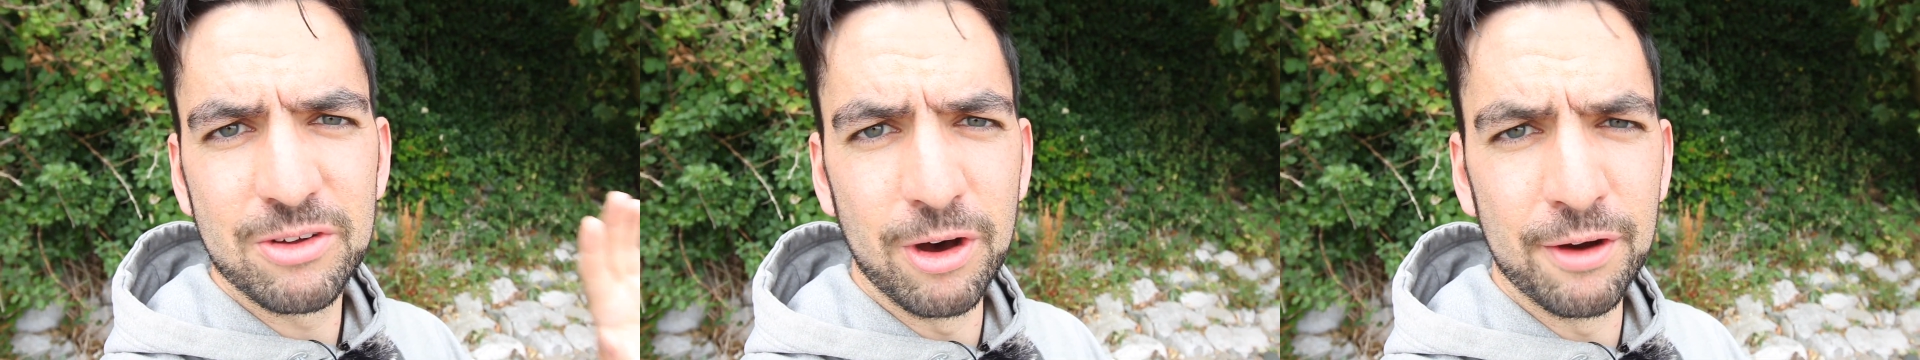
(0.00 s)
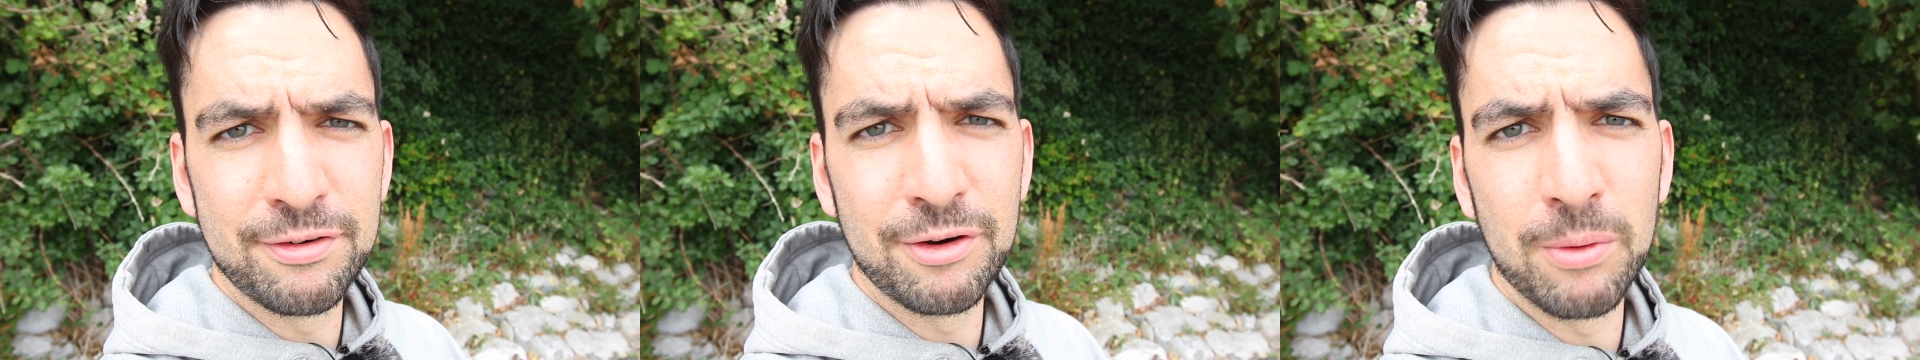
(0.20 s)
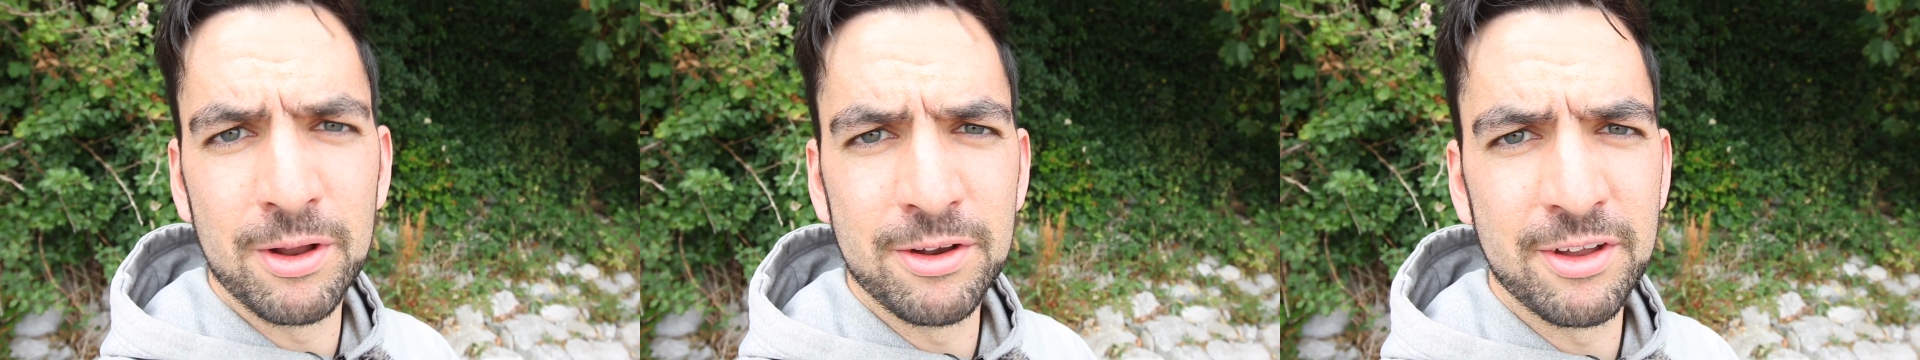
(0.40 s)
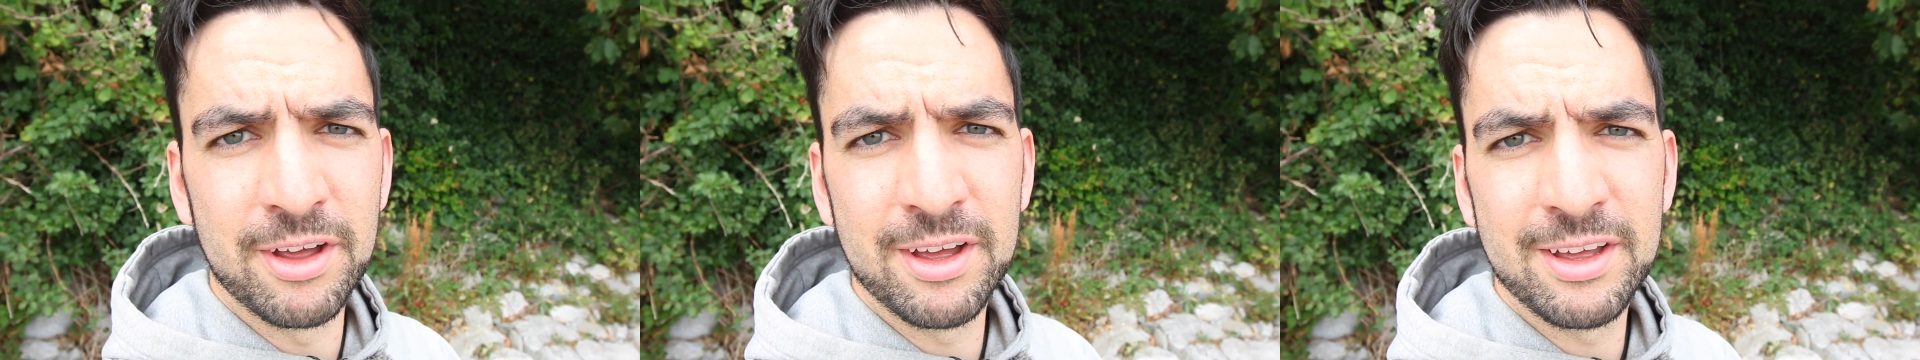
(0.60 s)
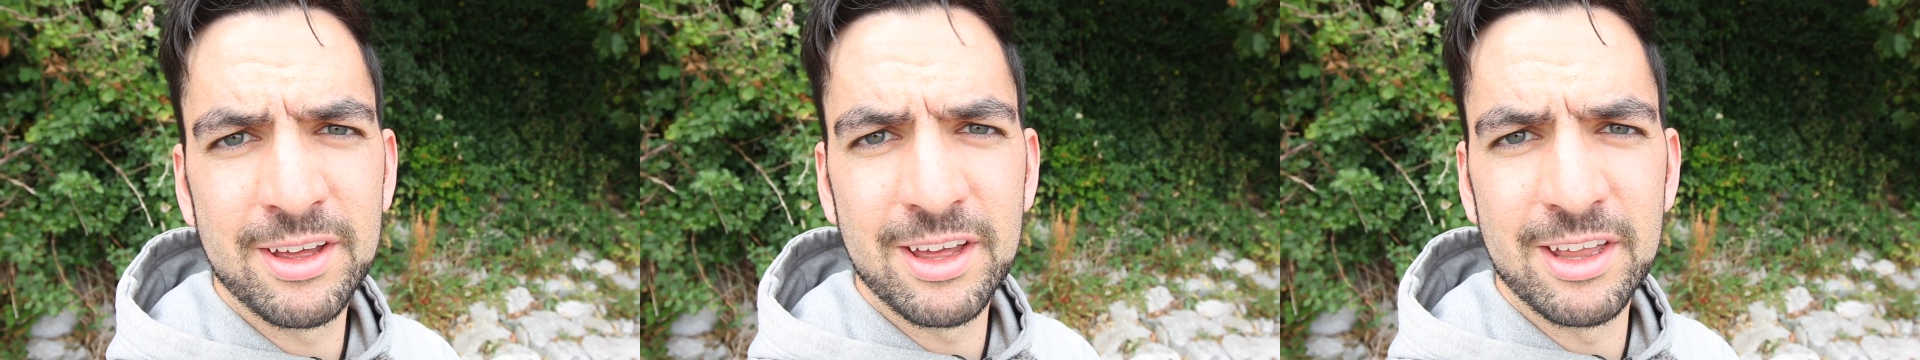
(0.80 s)
go for a
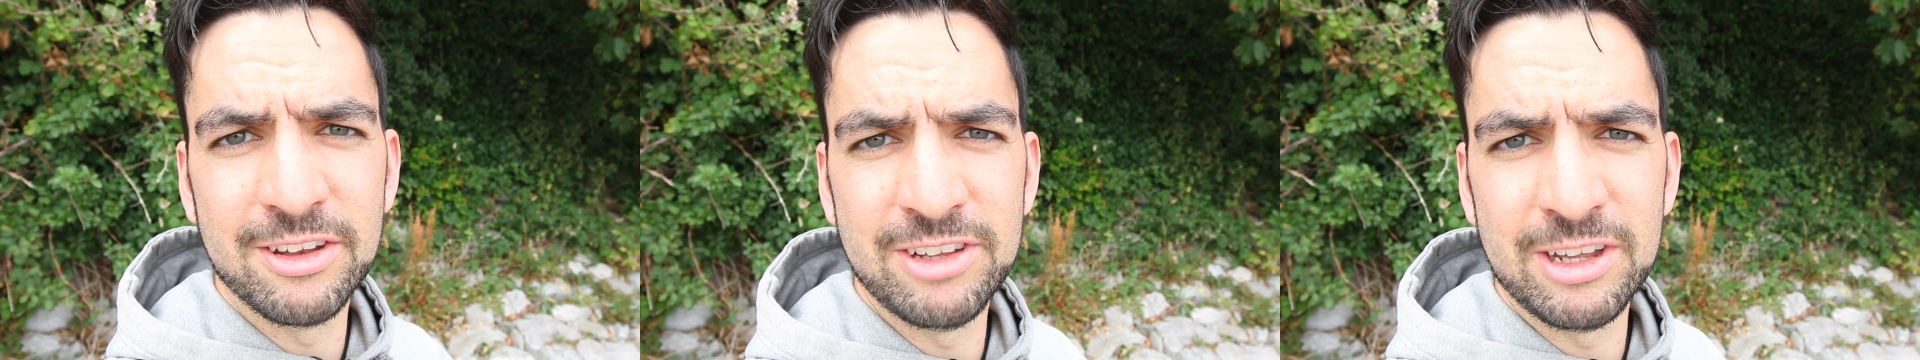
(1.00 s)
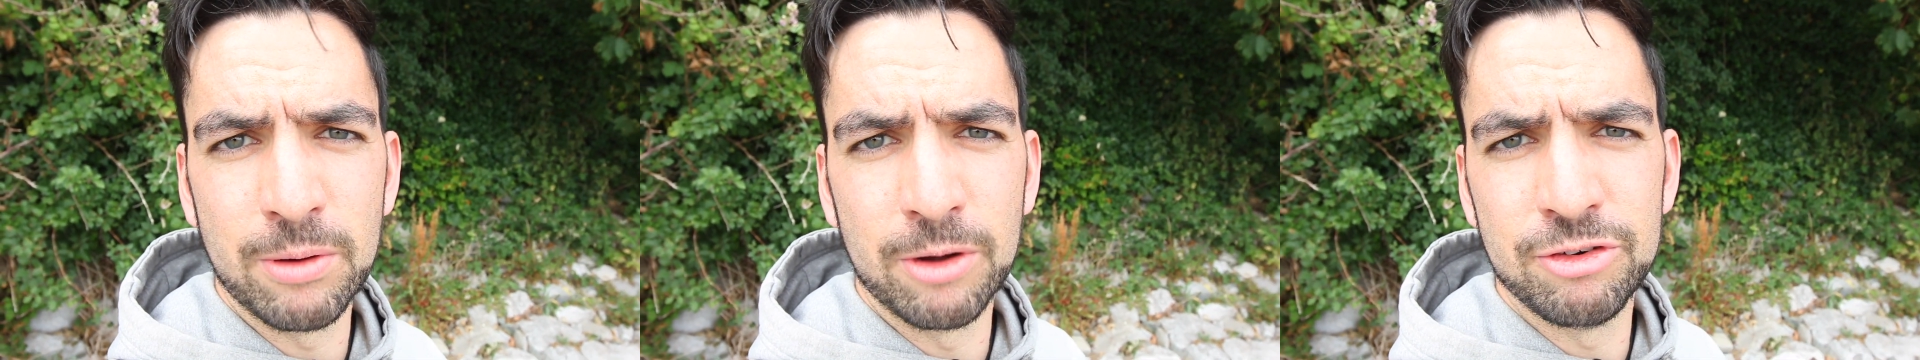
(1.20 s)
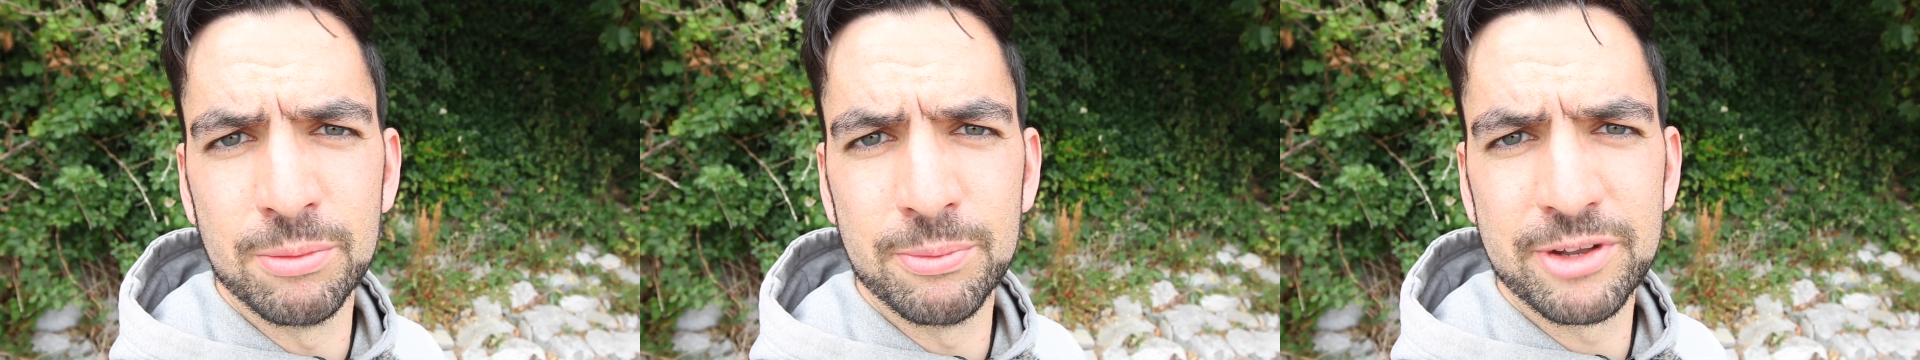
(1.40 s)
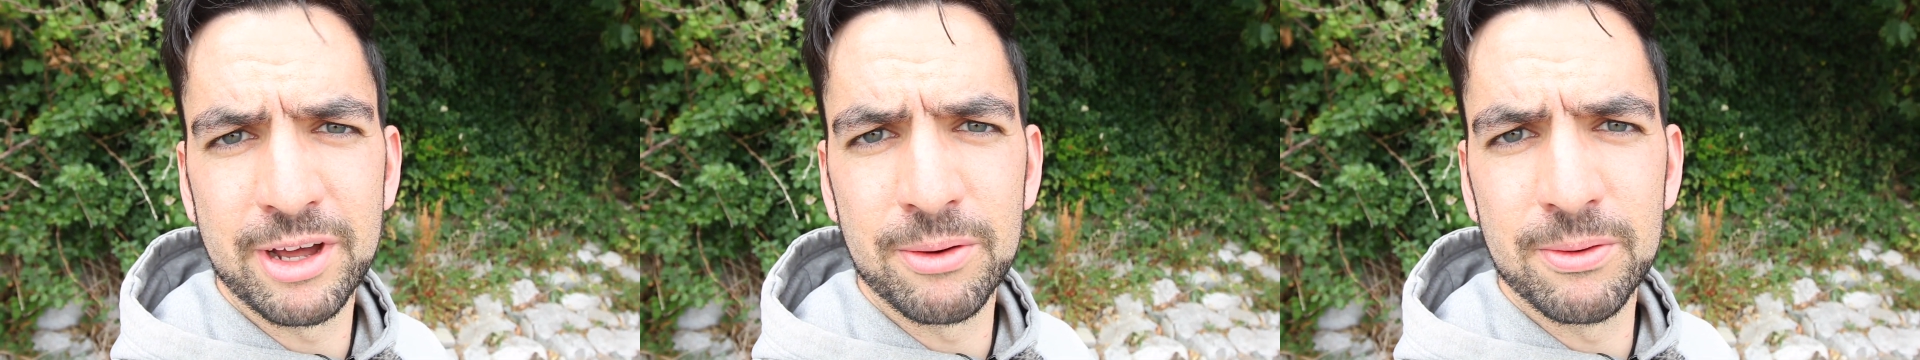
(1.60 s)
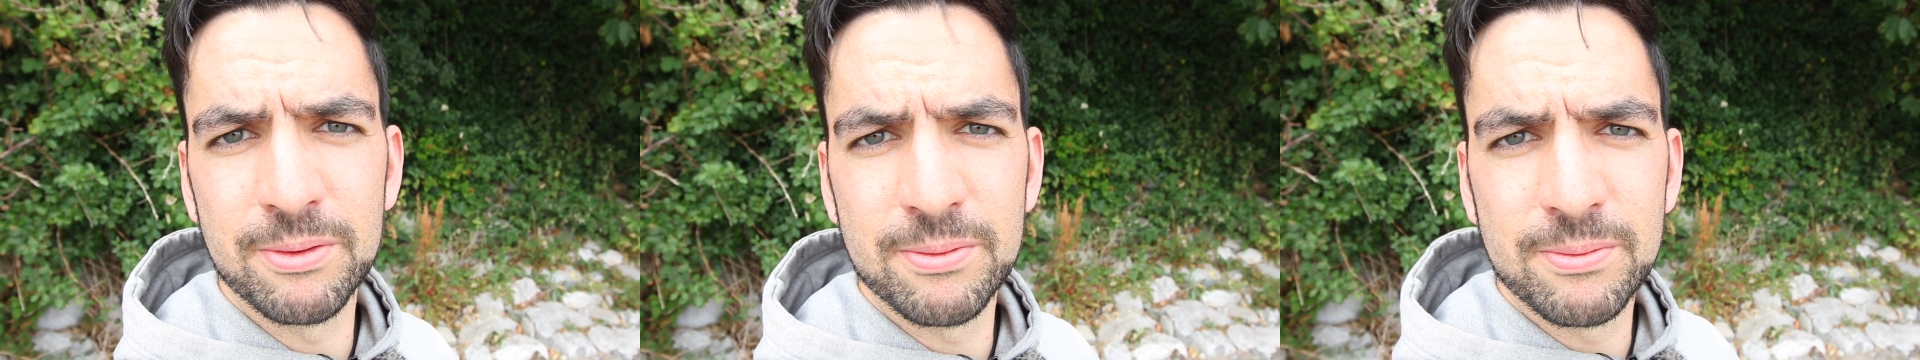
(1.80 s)
wander and see what jumps
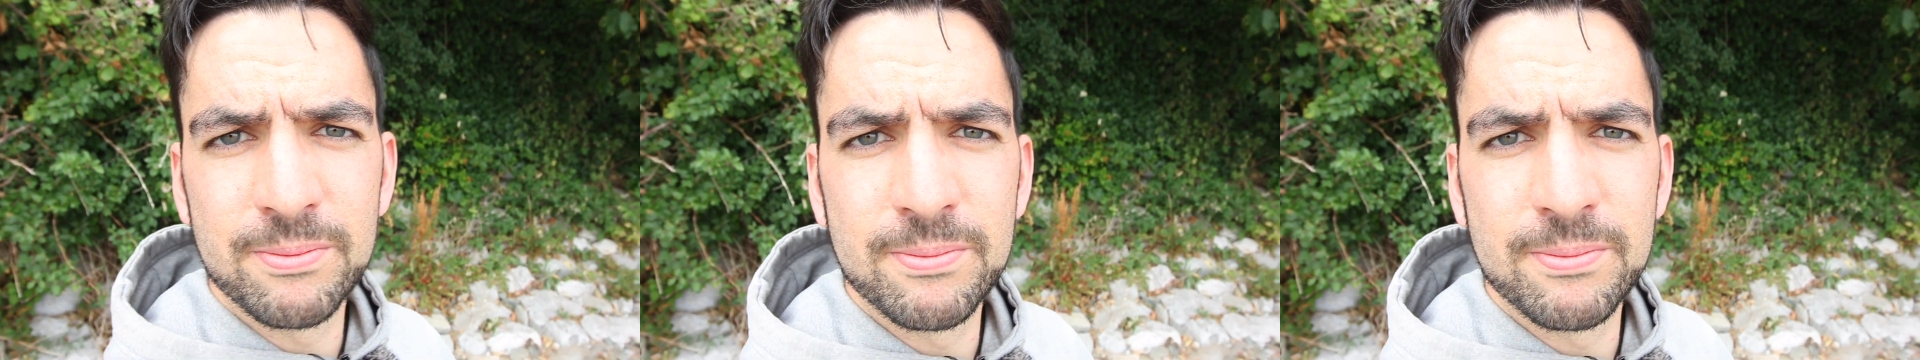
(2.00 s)
out.